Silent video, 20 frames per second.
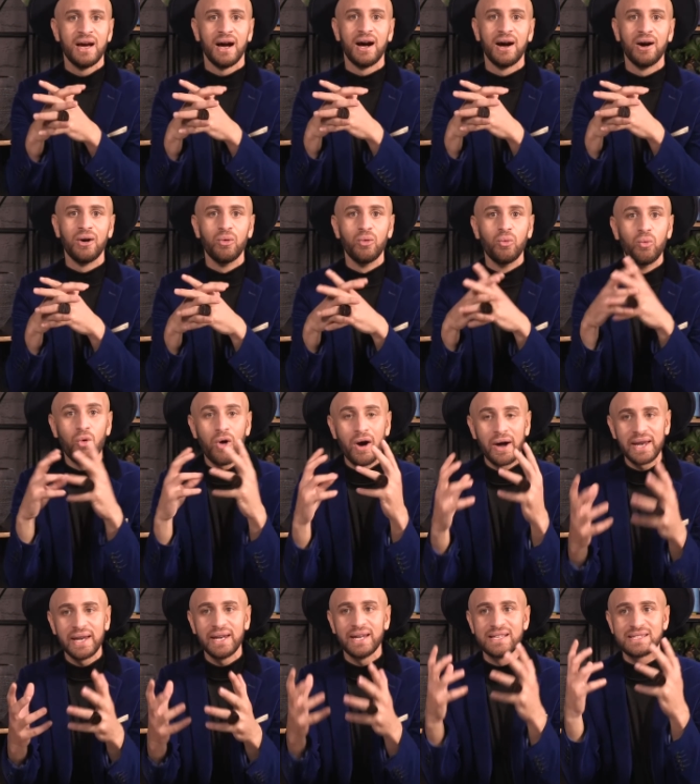what
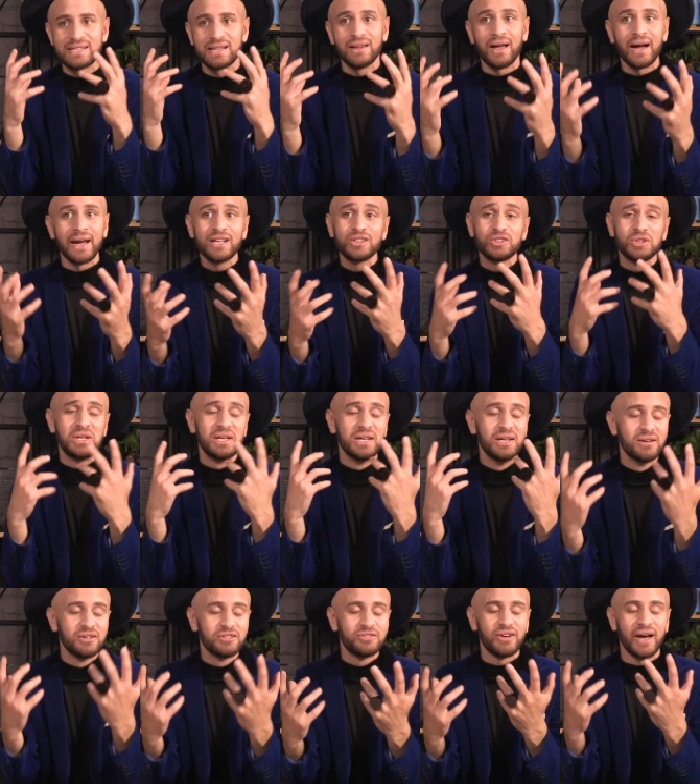it is like to
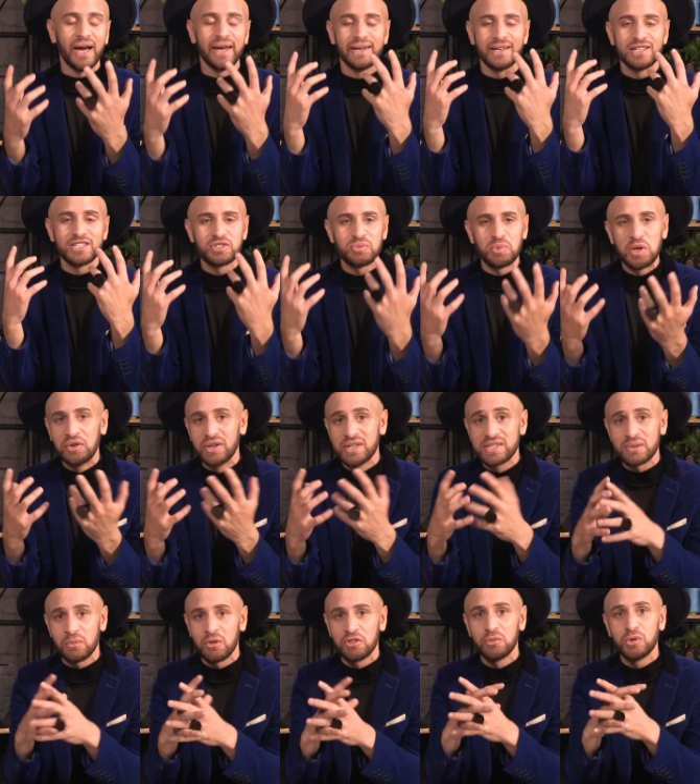live and experience
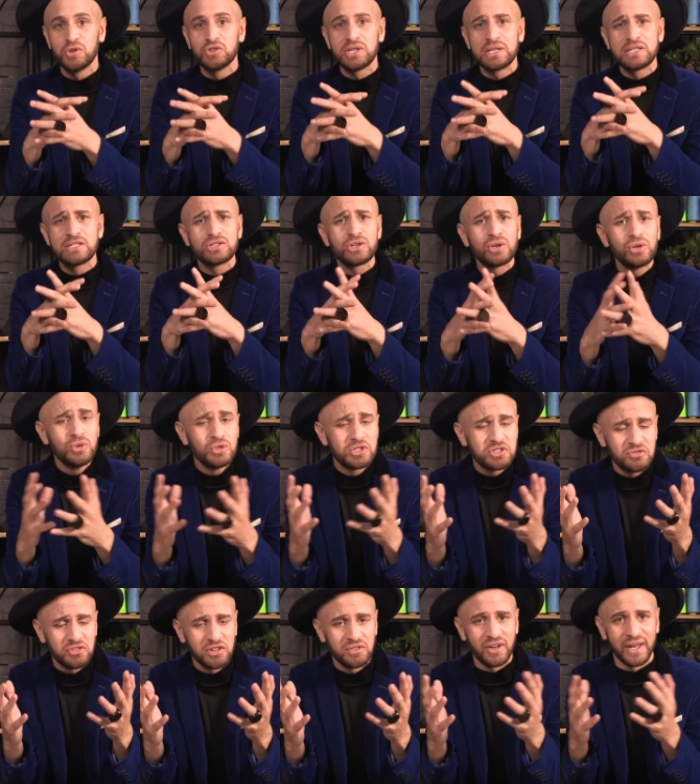some of the most
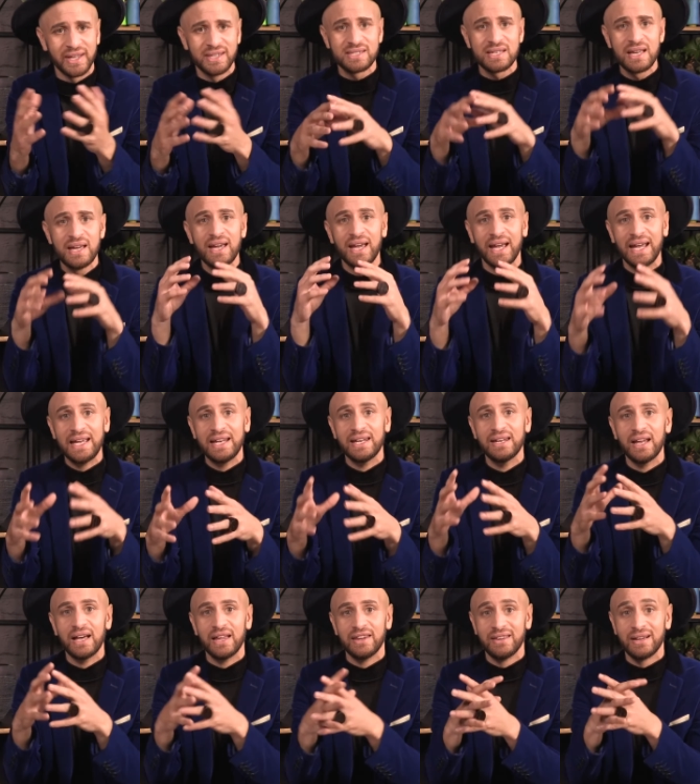exclusive events
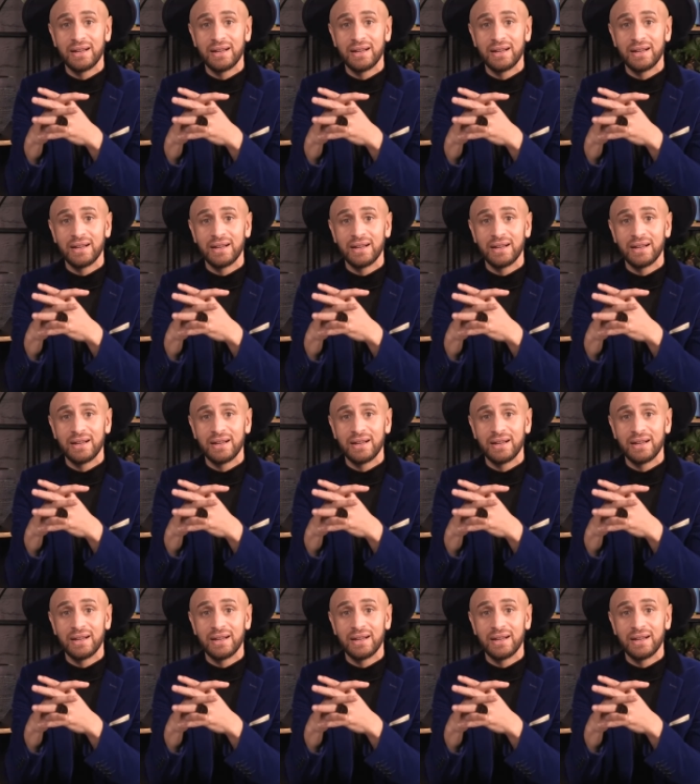in the